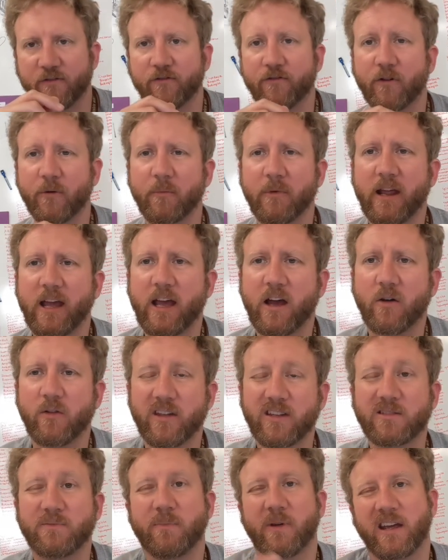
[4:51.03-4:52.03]
from now.
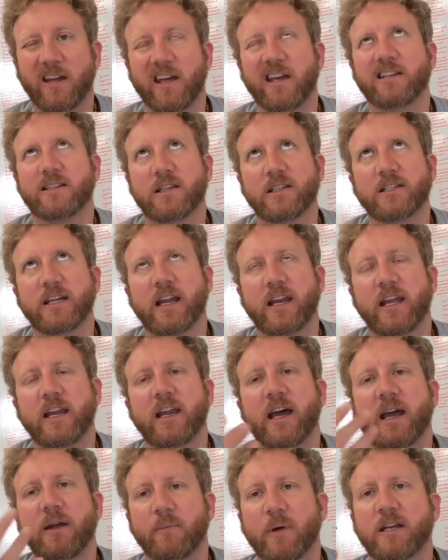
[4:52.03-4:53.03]
It's a Sunday
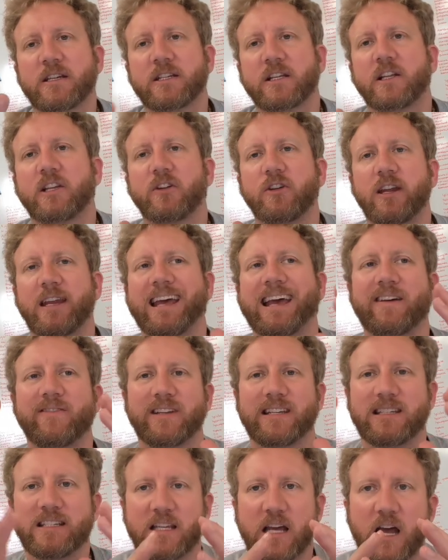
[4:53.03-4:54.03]
night. Basically, you need to have
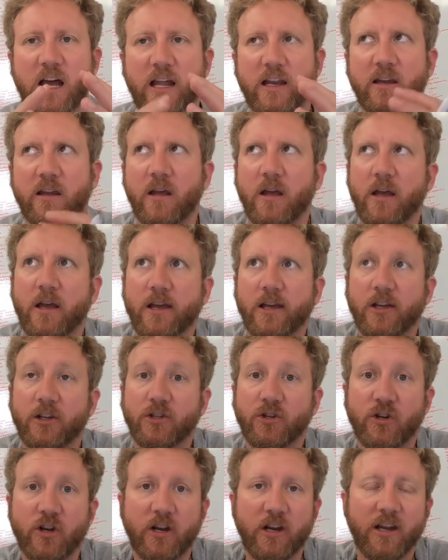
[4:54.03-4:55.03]
it done
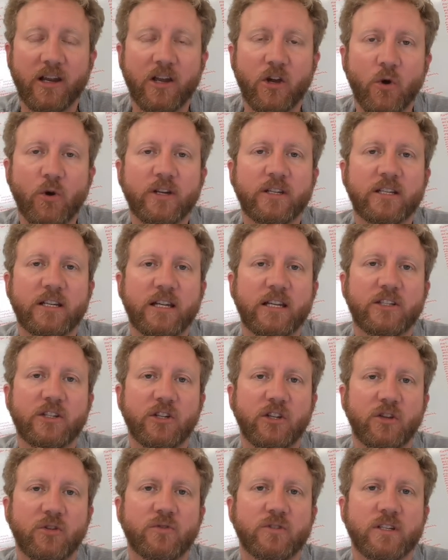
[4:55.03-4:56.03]
because you're going to need to
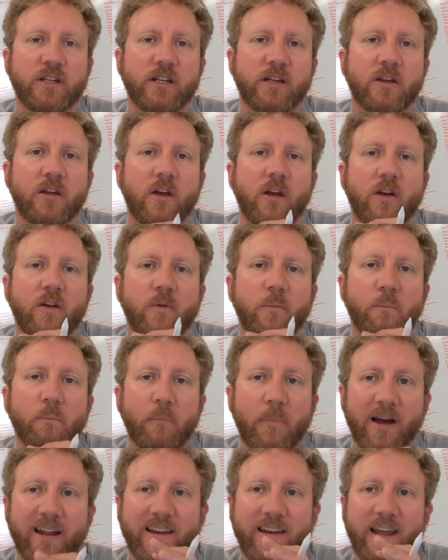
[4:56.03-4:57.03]
use it
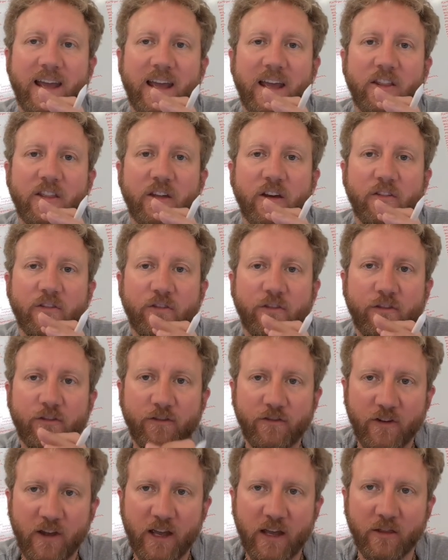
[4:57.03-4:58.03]
Monday the
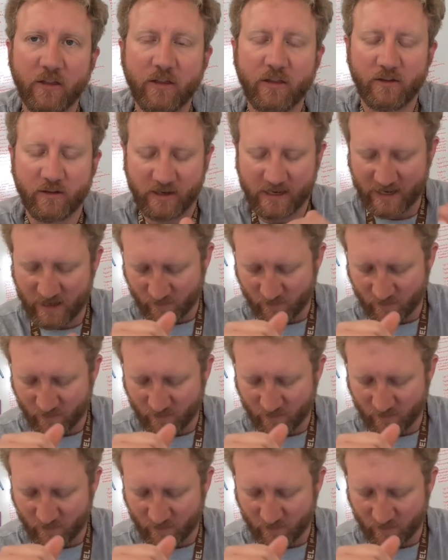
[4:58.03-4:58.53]
5th. Now